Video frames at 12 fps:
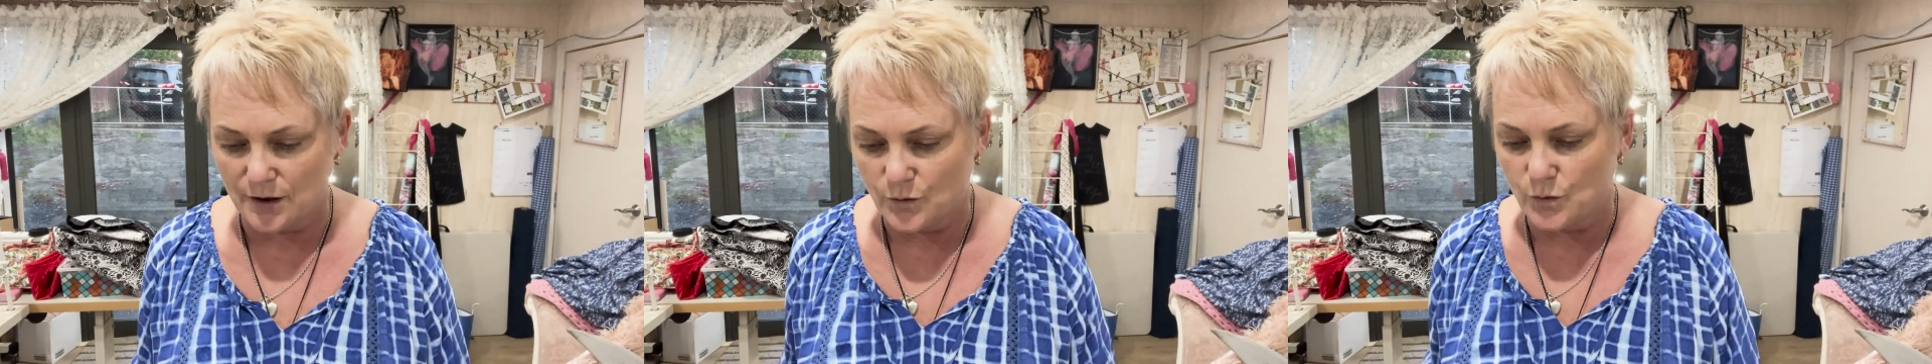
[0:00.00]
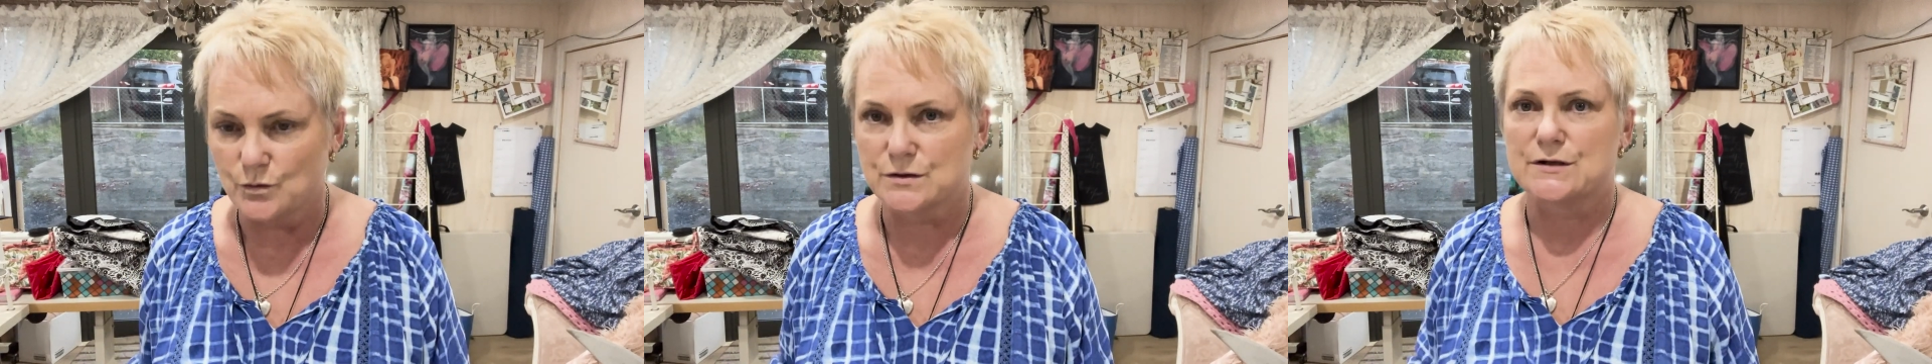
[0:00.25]

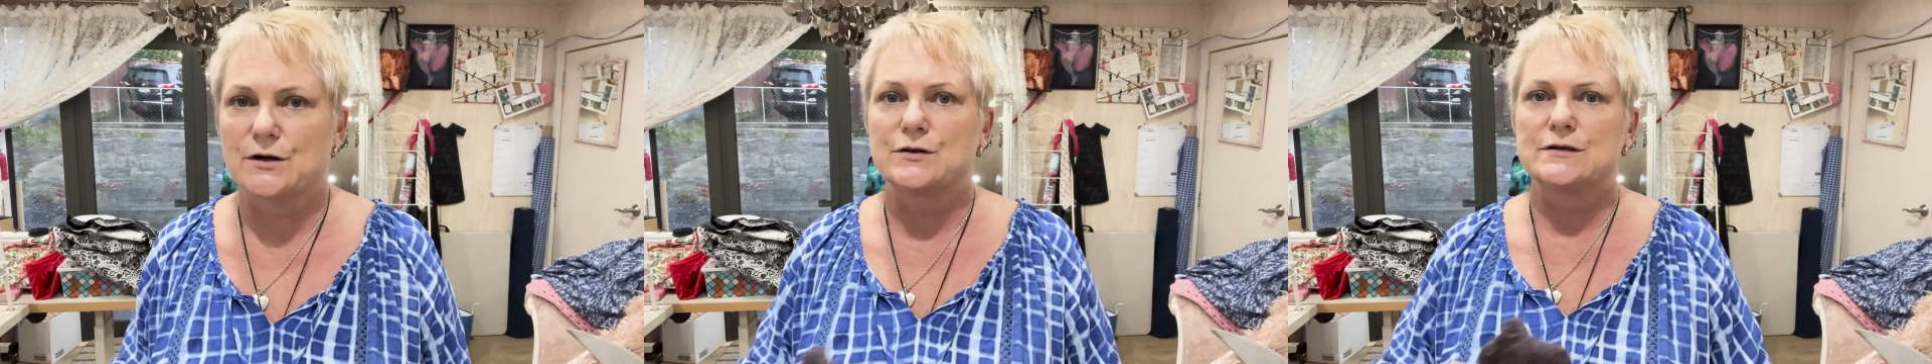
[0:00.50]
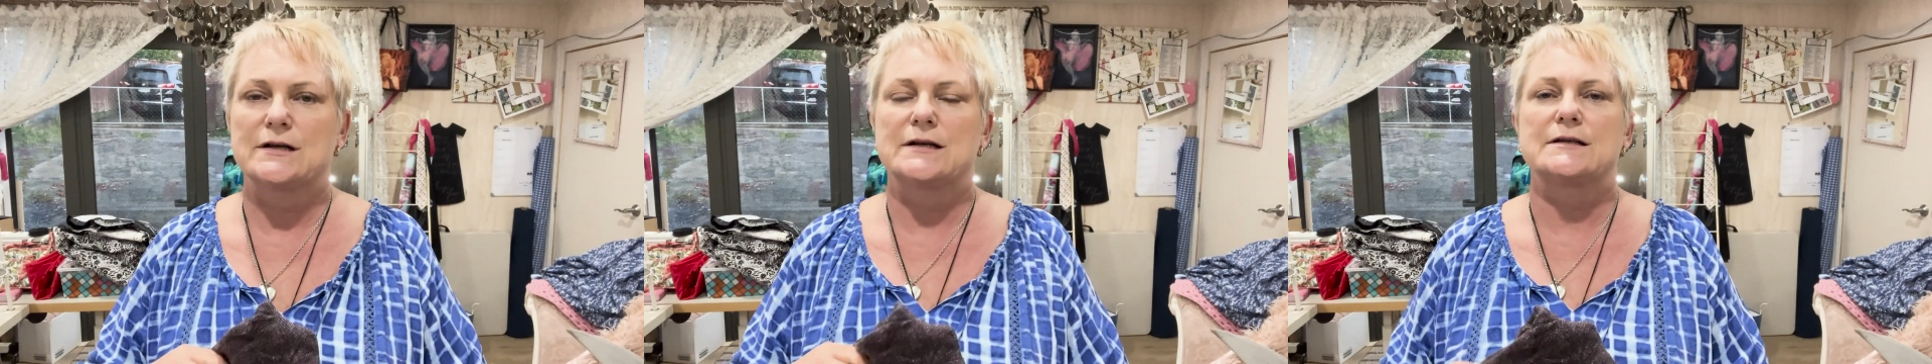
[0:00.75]
also
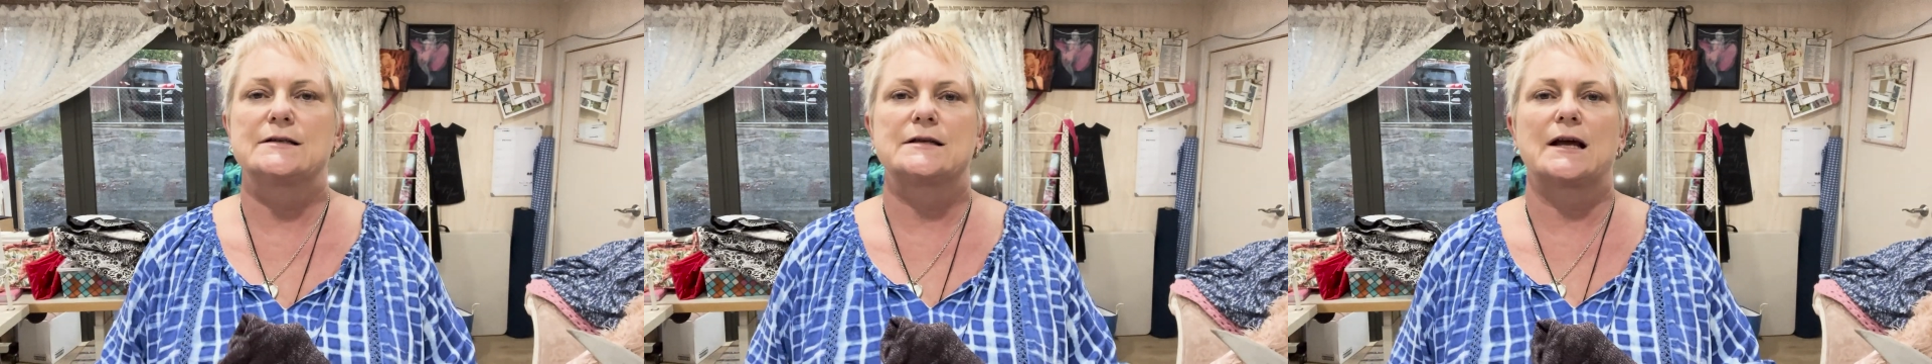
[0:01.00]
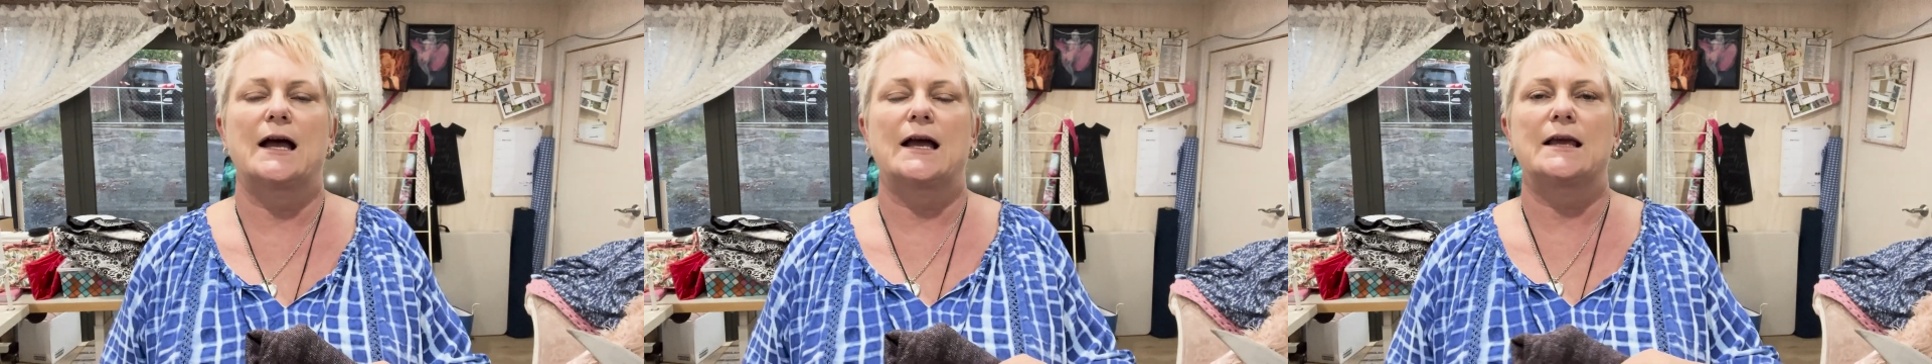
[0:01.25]
did
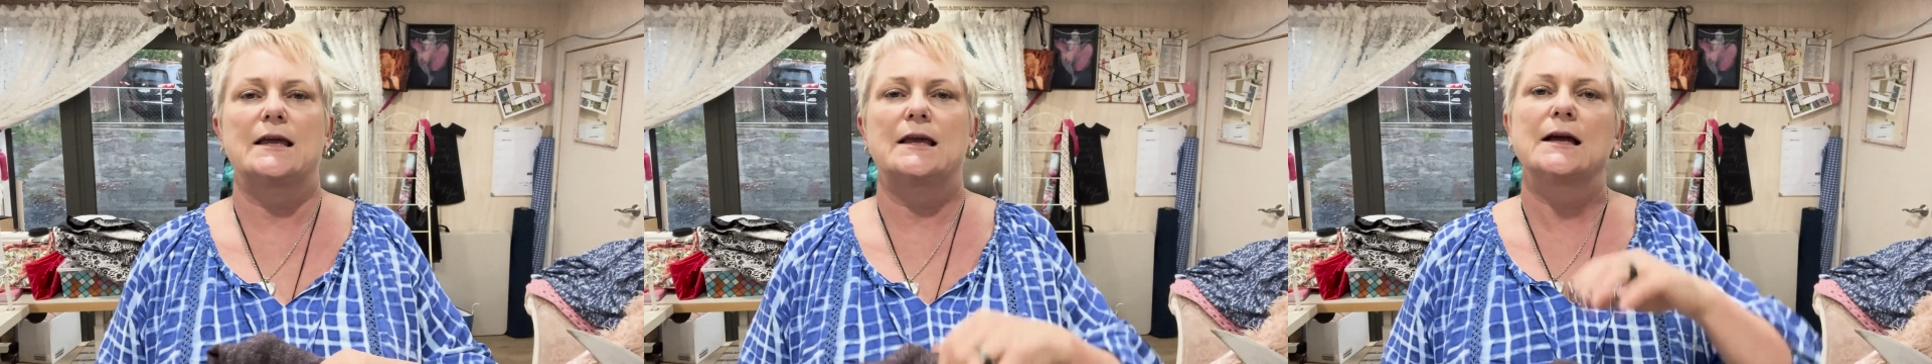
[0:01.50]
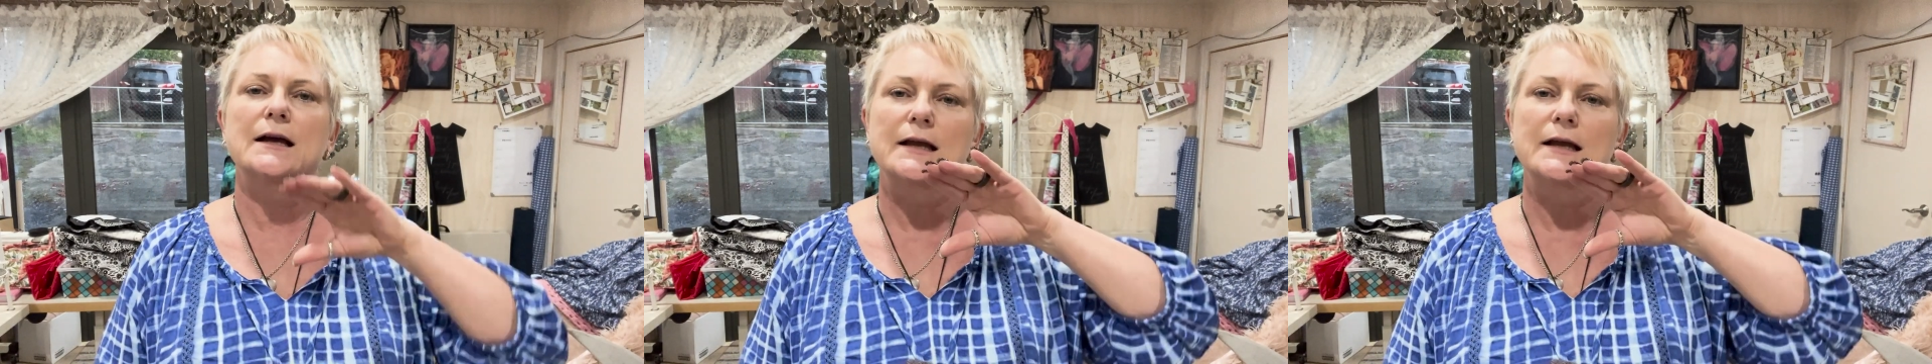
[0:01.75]
a